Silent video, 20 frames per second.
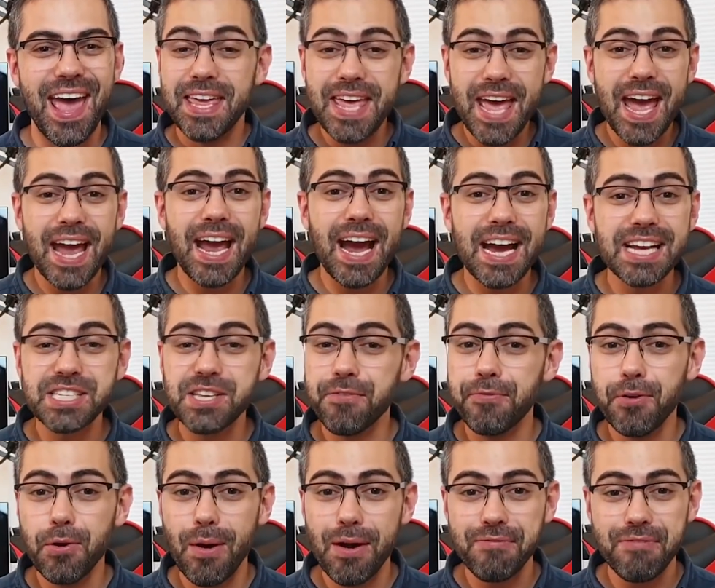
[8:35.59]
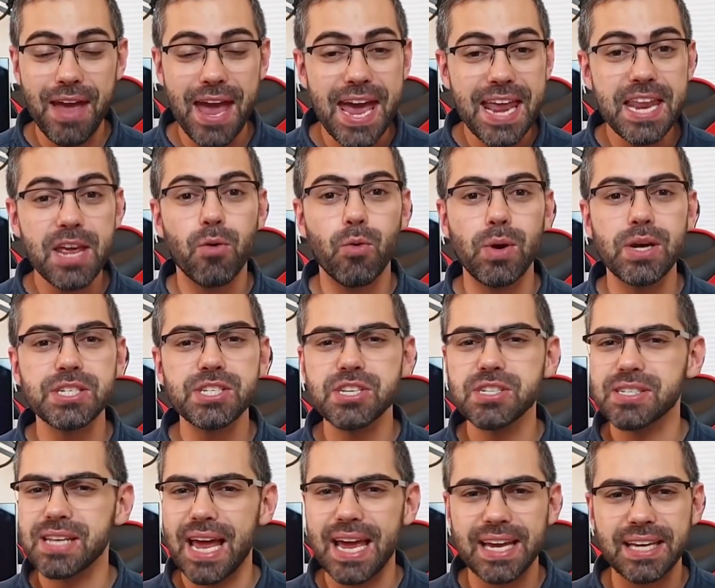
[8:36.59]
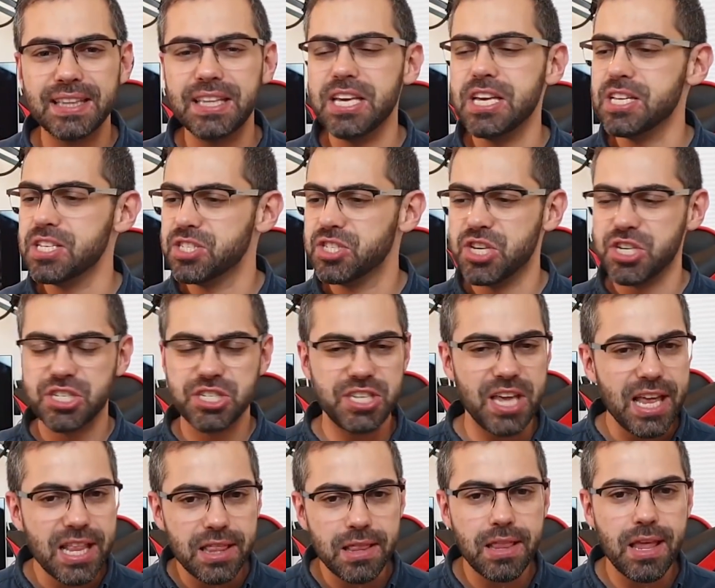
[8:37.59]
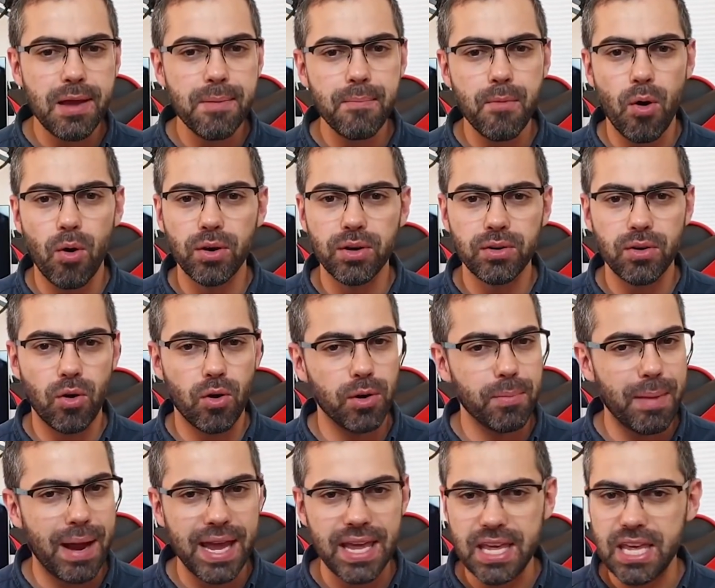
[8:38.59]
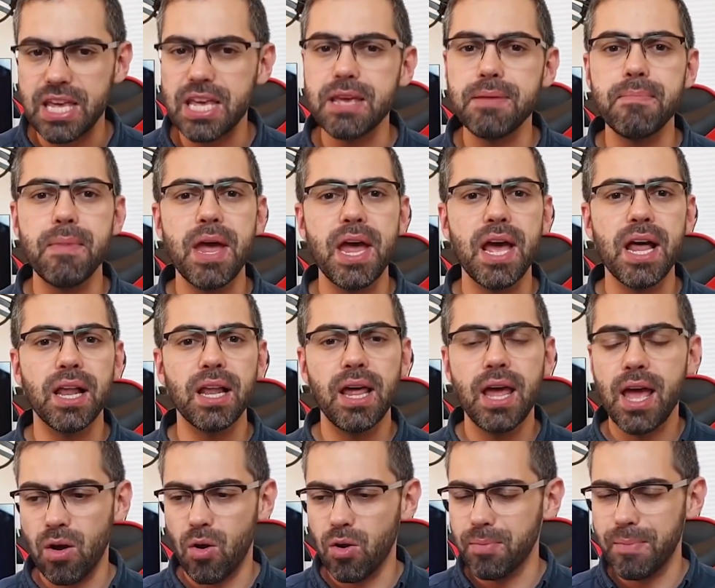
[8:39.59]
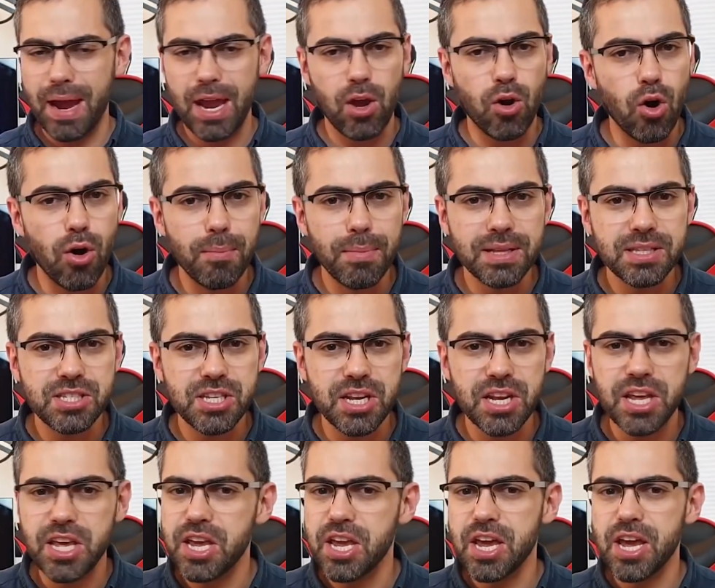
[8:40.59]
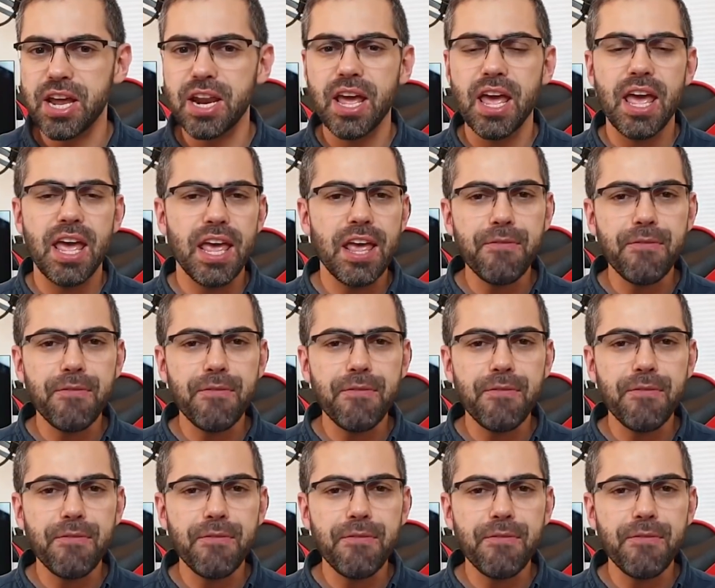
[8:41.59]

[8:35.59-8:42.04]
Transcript: Yeah guys, if you have any questions like these, just send them on, on my email, on my comments in here.